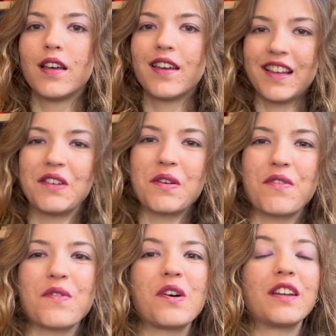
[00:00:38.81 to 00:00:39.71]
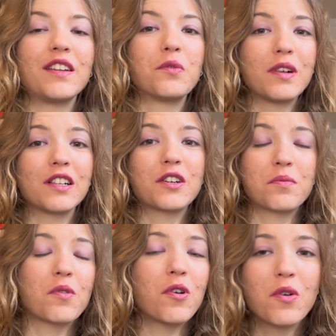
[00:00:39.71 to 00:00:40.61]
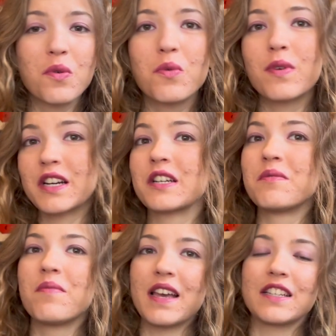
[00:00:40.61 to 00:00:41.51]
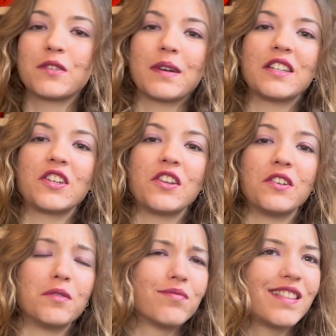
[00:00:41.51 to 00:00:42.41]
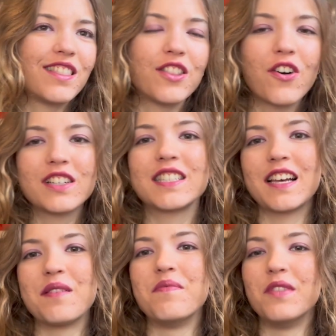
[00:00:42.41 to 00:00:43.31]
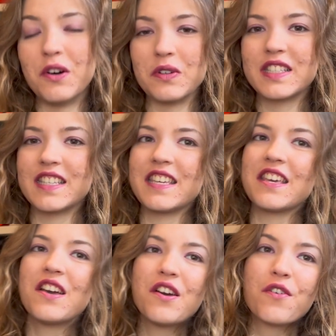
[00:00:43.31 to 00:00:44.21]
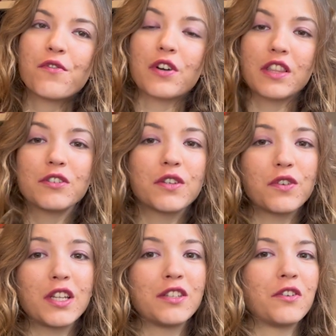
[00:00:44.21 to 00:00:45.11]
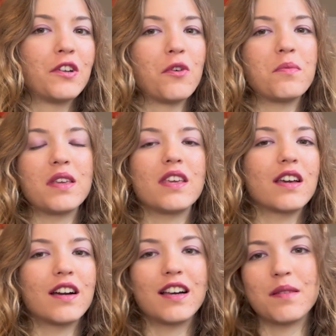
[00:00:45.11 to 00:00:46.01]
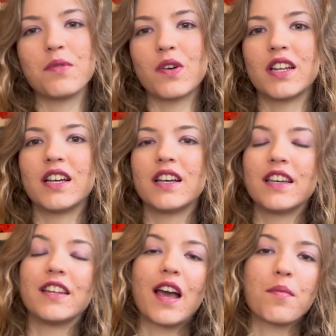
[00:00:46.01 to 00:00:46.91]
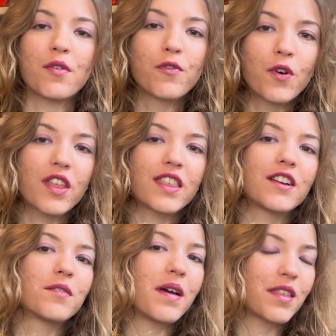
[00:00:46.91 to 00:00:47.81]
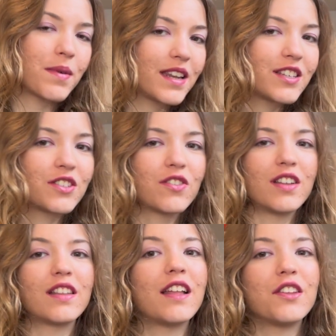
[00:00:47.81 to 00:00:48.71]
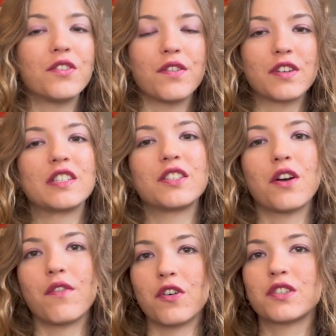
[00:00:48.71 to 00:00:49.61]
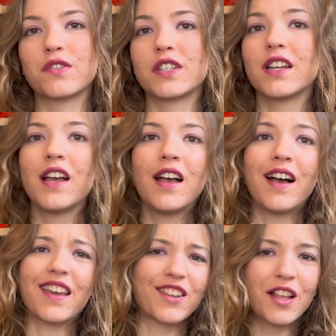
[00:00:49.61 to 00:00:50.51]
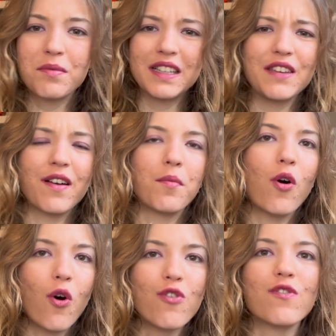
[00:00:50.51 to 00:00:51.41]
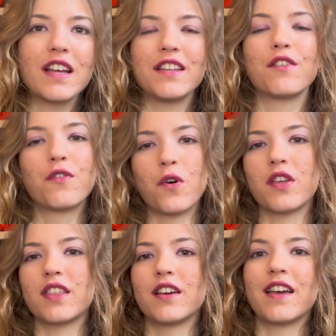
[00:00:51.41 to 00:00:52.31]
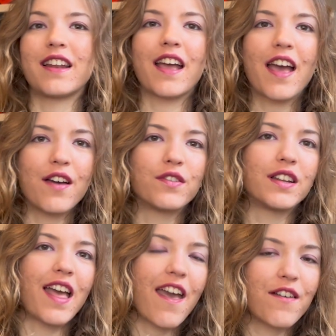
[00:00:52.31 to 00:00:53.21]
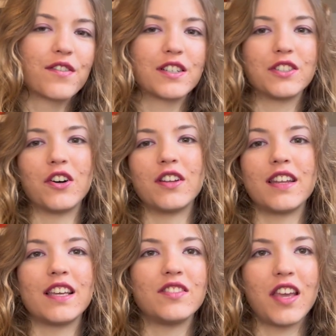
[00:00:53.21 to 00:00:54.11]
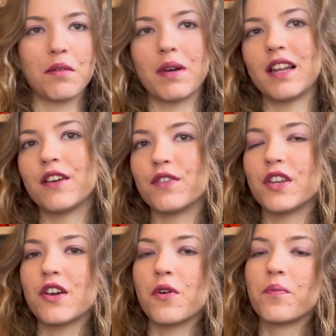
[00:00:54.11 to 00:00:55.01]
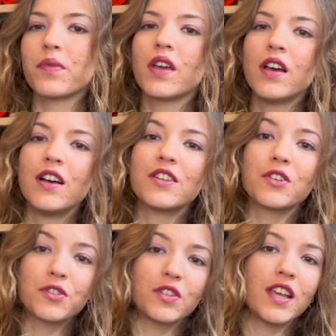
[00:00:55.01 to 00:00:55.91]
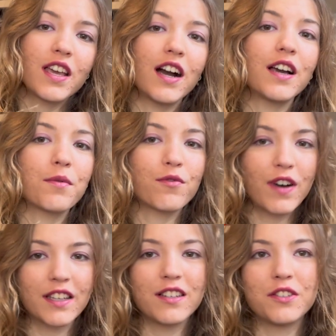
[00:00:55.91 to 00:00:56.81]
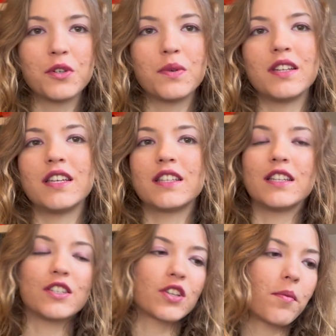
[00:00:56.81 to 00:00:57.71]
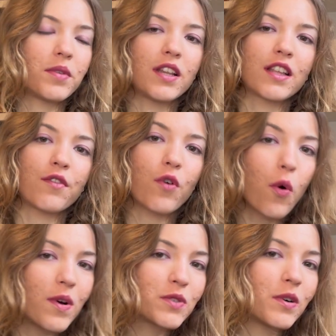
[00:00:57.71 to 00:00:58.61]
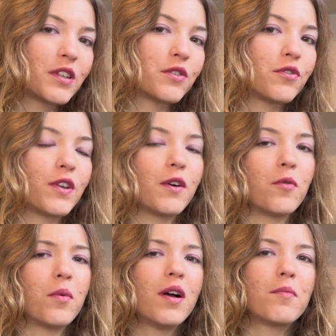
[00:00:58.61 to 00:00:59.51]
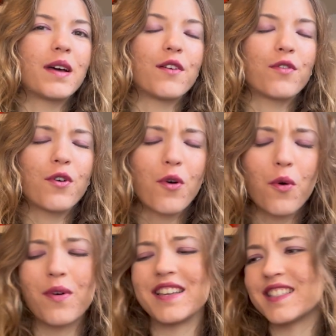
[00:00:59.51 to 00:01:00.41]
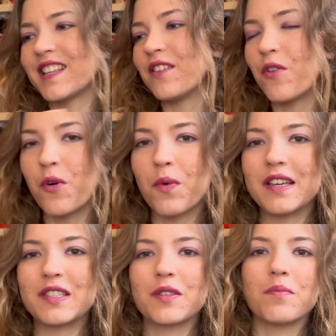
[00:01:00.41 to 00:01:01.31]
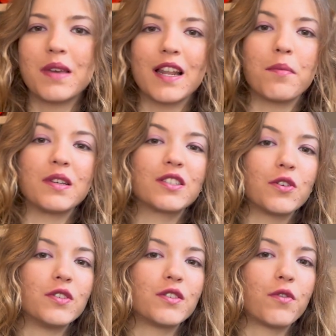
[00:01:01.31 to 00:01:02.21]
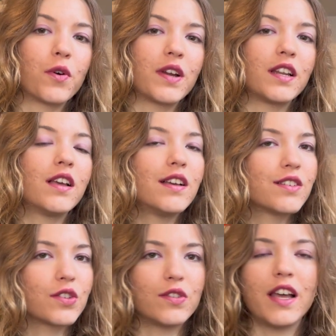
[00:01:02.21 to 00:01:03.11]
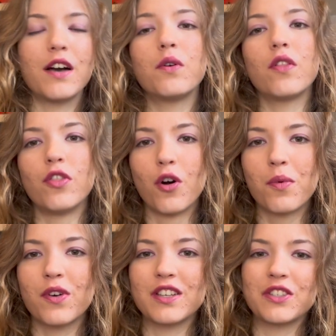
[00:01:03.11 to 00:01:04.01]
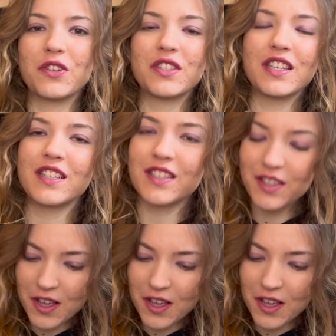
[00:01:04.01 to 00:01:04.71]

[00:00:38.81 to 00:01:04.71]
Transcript: Hello everyone and welcome back to my channel, long time no see. For those of you that don't know me, I'm Ioana and I'm a fourth year mathematics student at the University of Oxford. I cannot believe I'm already a fourth year and I haven't ever done a day in my life video. So today I'm finally doing it. It is something that I've always wanted to film, but I've always and always made up excuses for it. So now, no more excuses